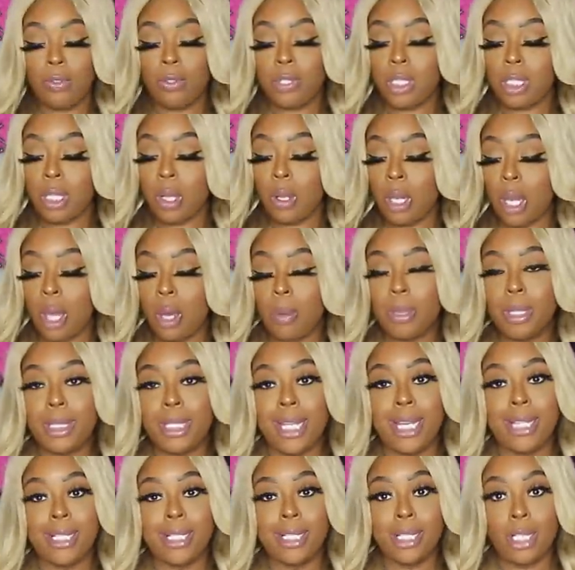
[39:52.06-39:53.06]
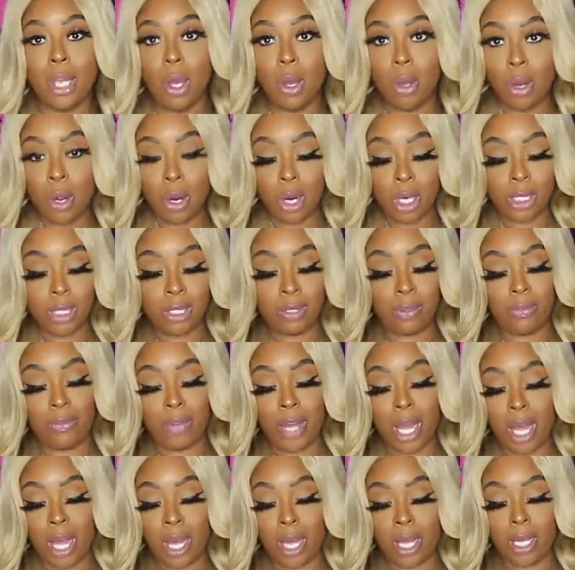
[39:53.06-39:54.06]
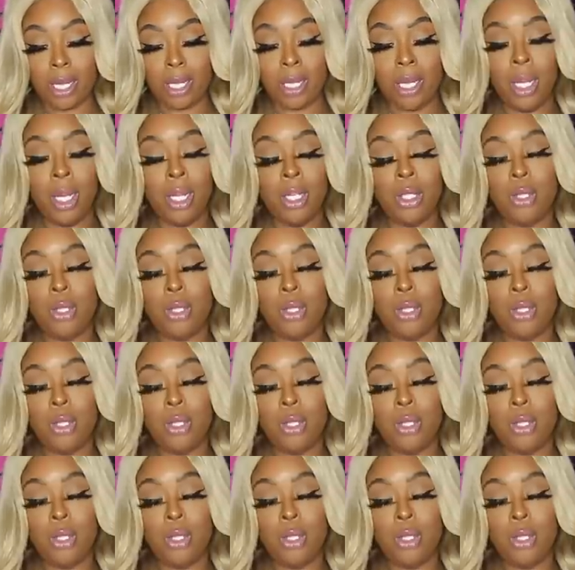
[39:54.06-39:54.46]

for so long, but they so hard to find.